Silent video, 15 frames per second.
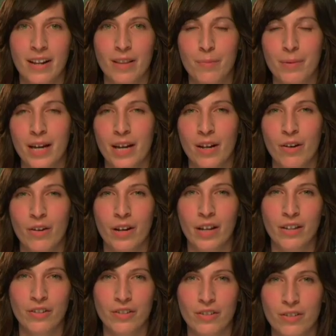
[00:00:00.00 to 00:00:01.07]
at the piano and
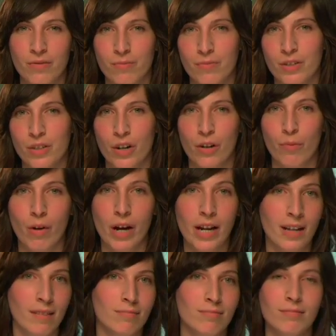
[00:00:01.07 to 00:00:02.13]
I just started
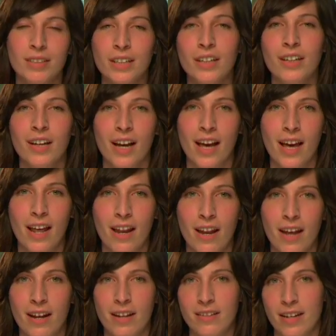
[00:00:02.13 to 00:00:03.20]
writing. And
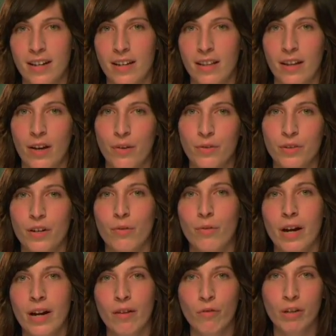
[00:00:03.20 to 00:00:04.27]
I decided that I was going to
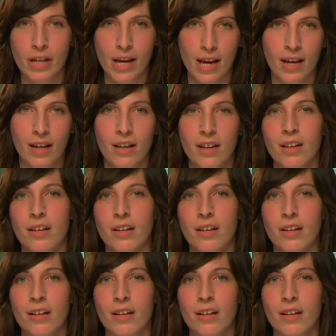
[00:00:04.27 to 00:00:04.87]
write every day